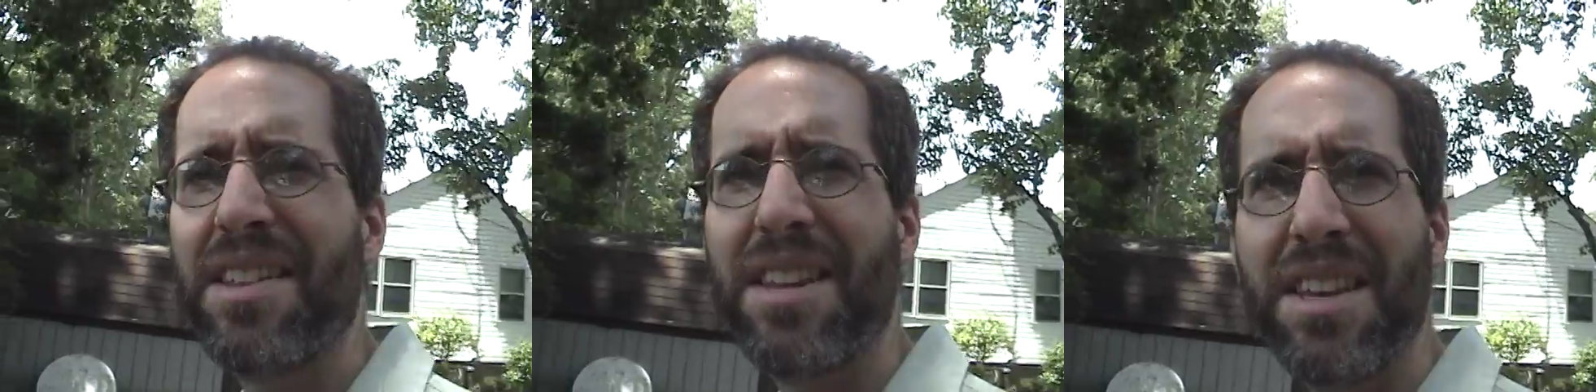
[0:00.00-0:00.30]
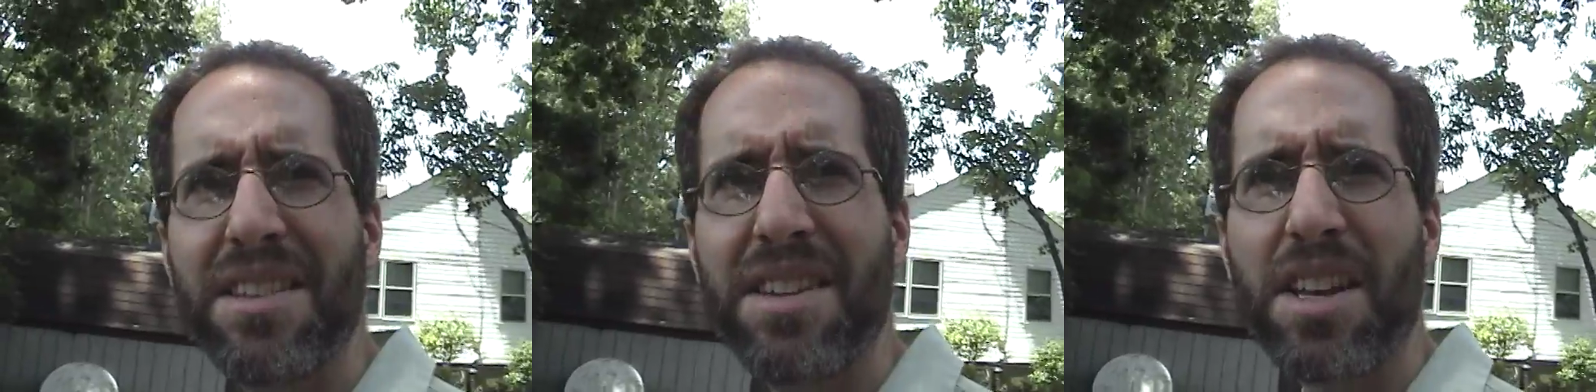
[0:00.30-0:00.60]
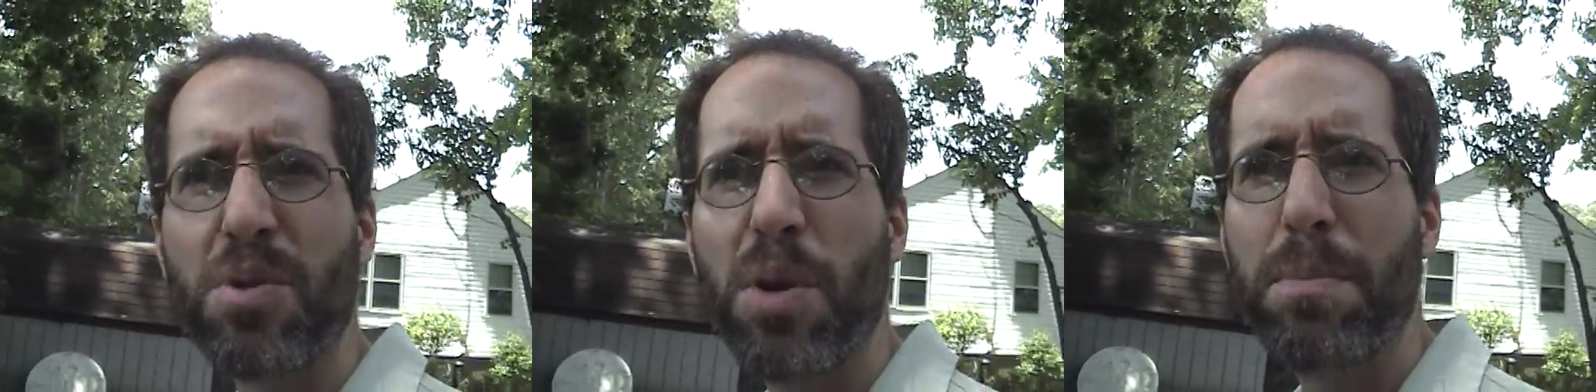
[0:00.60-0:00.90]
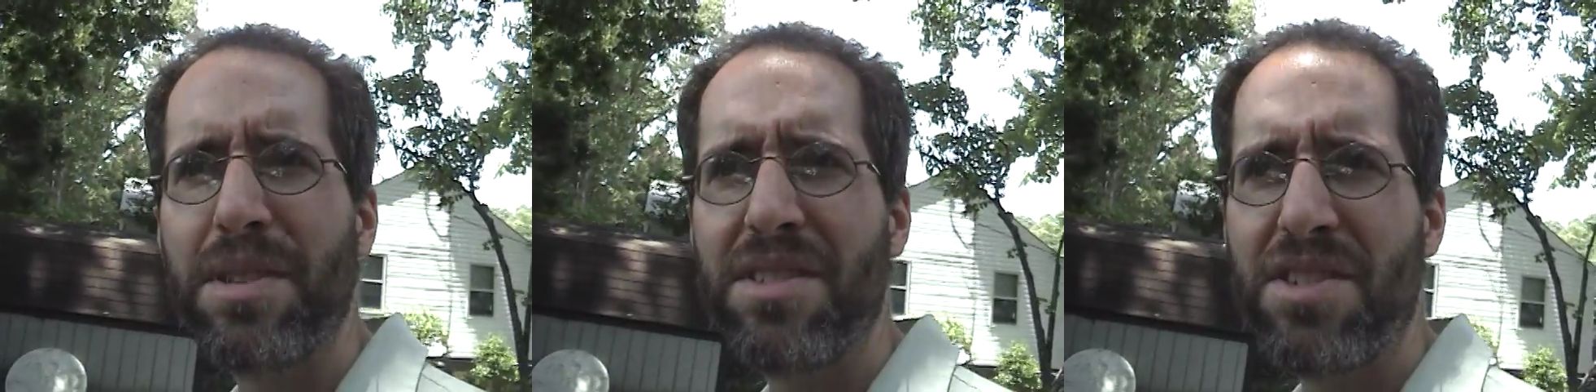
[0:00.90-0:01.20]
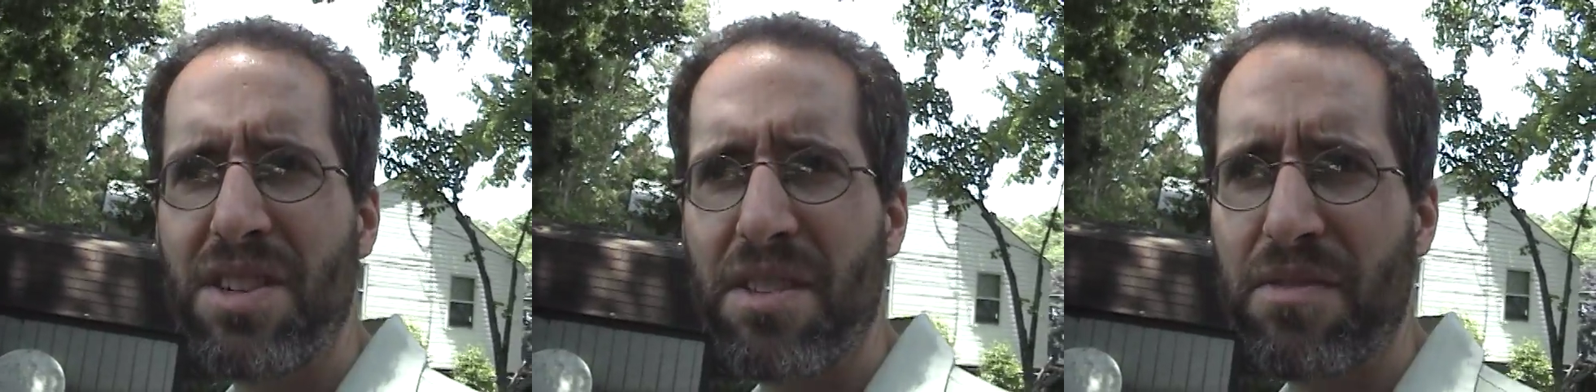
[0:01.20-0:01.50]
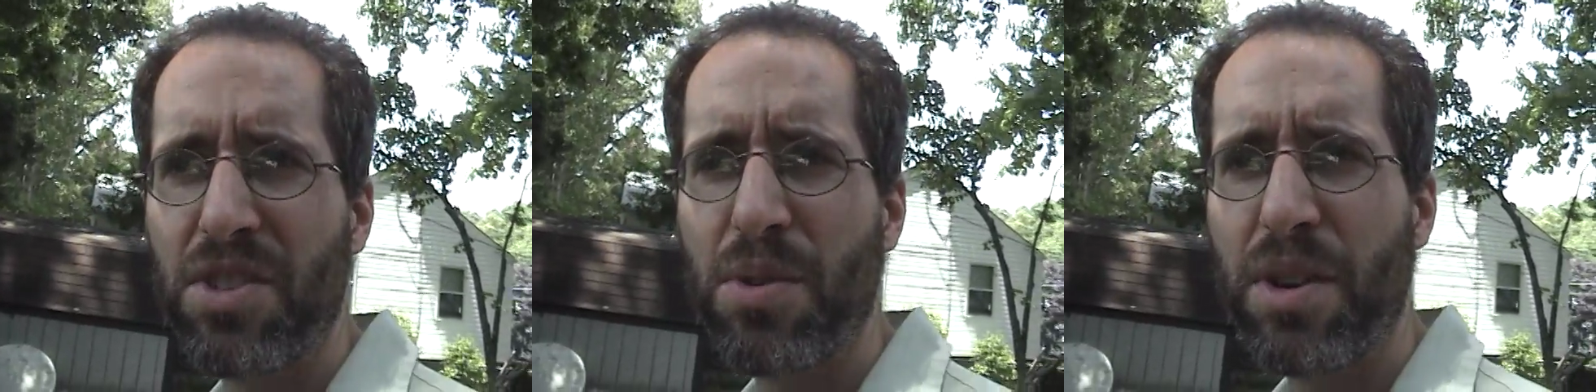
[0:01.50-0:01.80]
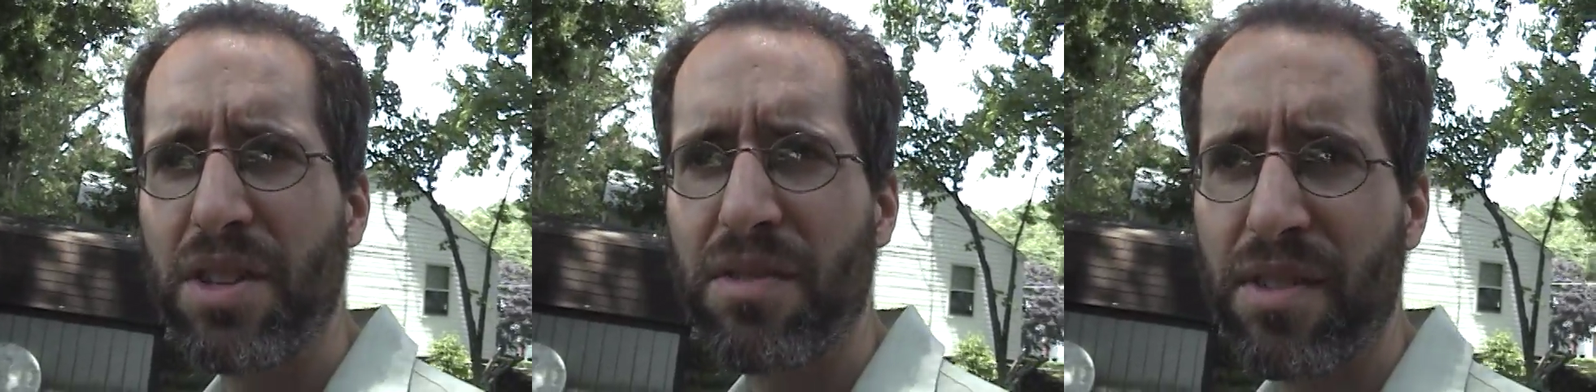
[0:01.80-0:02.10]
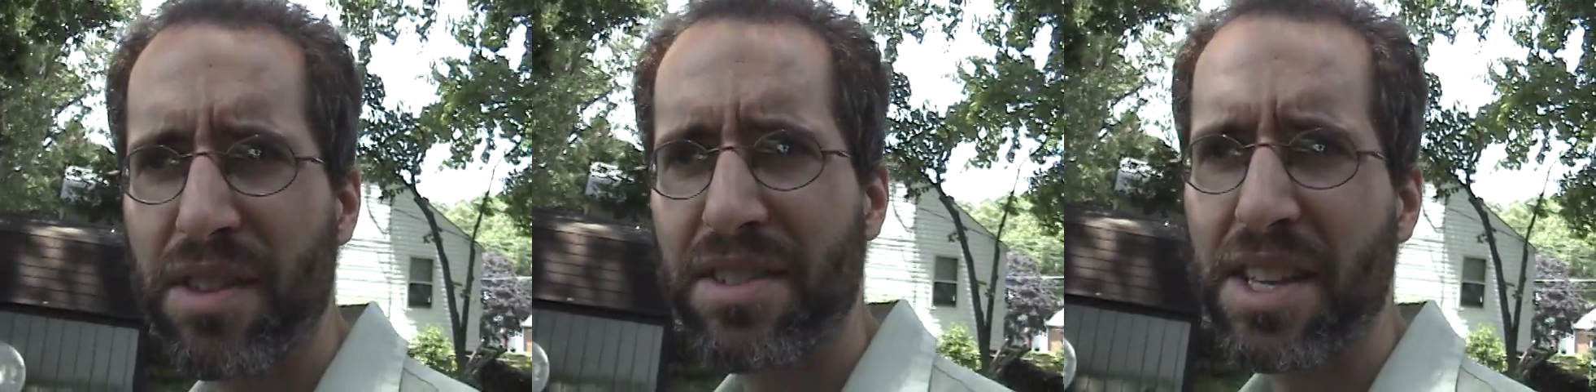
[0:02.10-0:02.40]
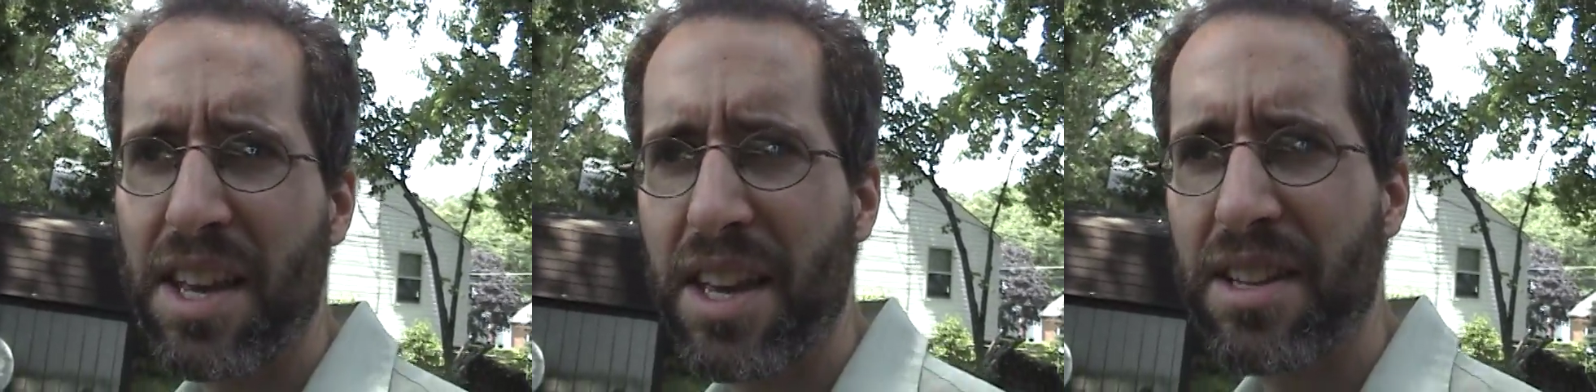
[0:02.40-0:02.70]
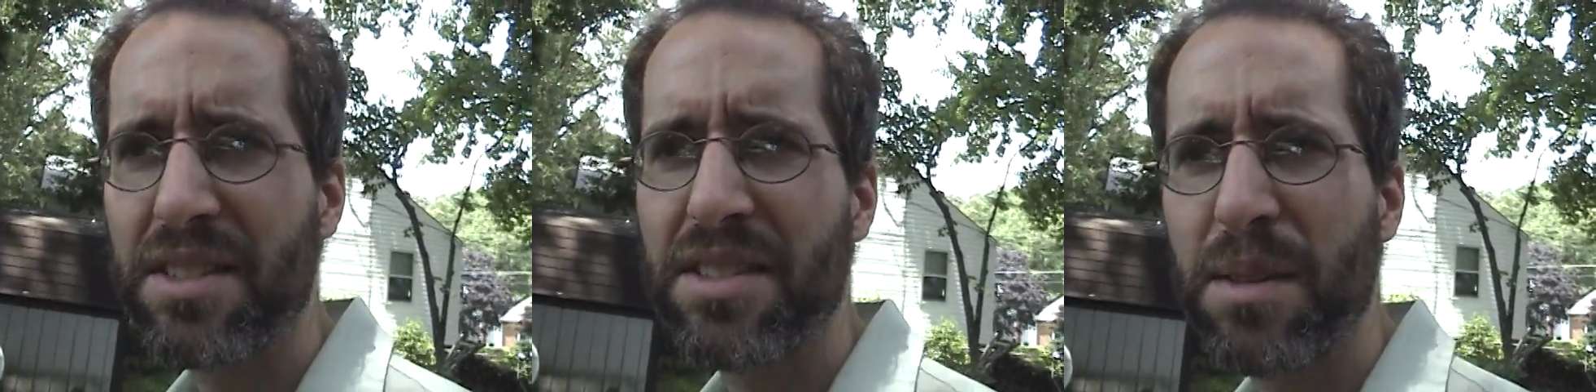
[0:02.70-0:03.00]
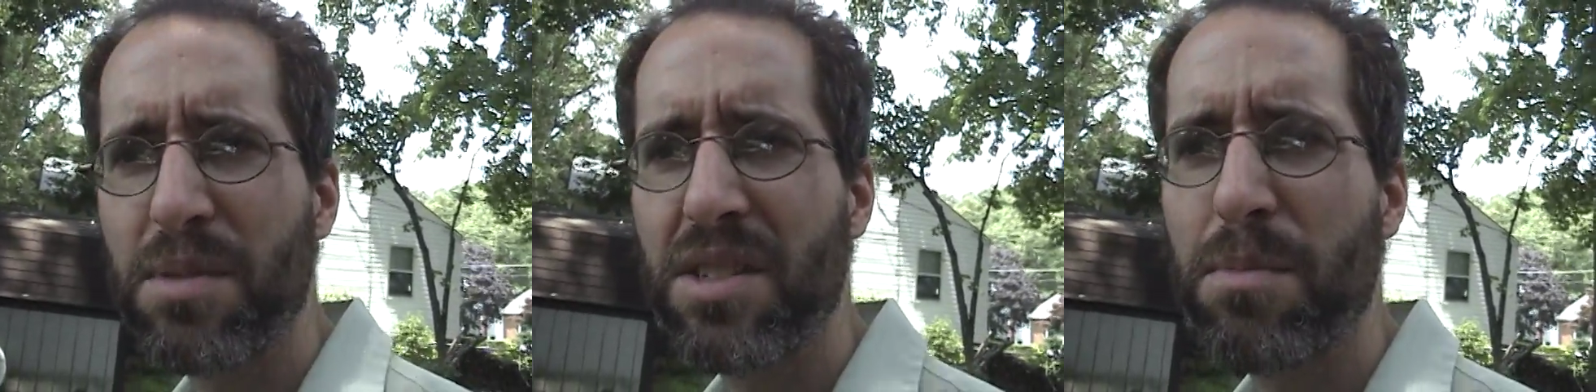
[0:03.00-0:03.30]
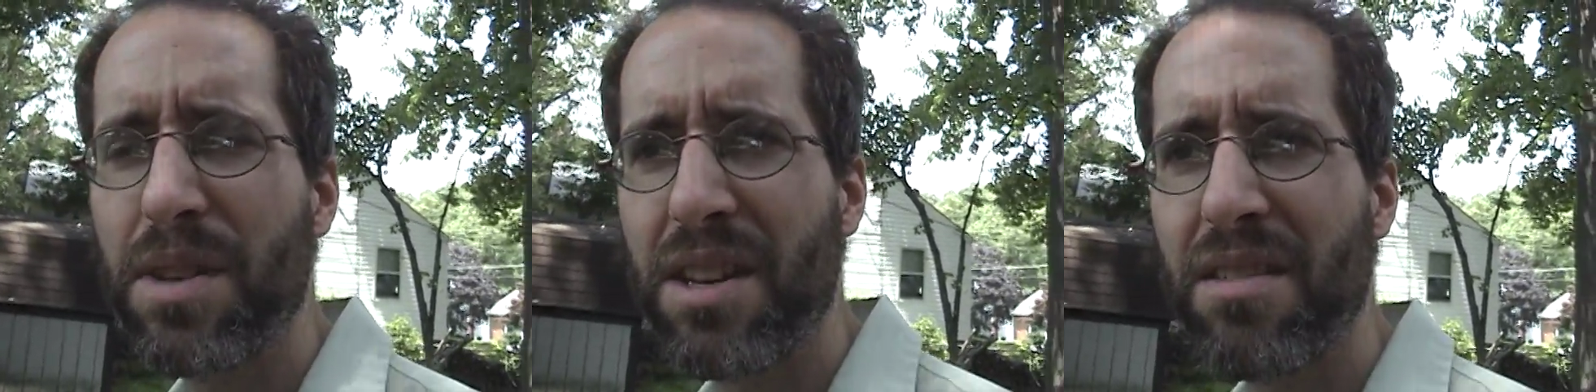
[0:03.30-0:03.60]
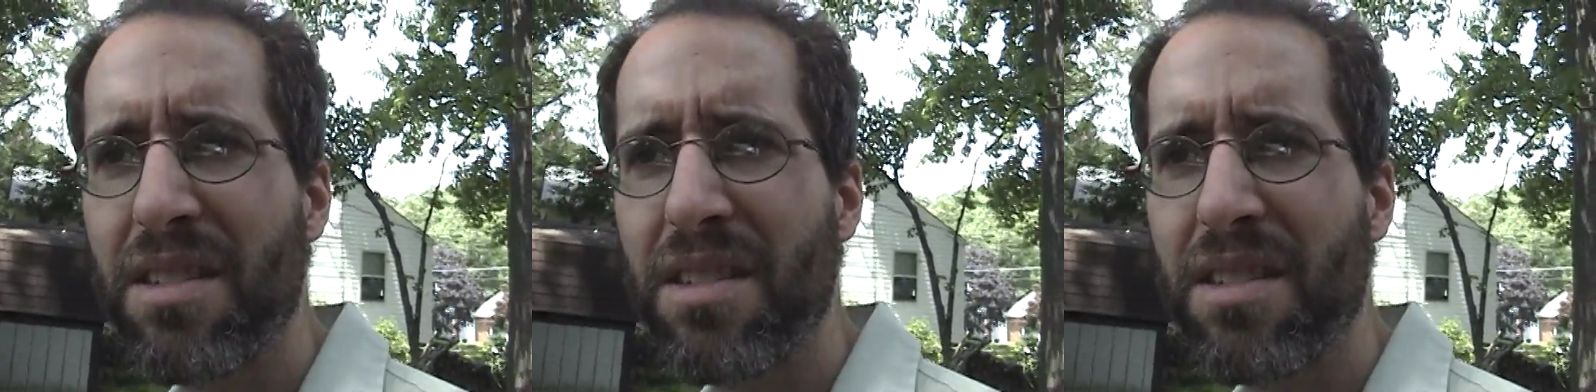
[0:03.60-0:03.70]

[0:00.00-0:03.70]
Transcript: The sexual position of choice for the cicadas seems to be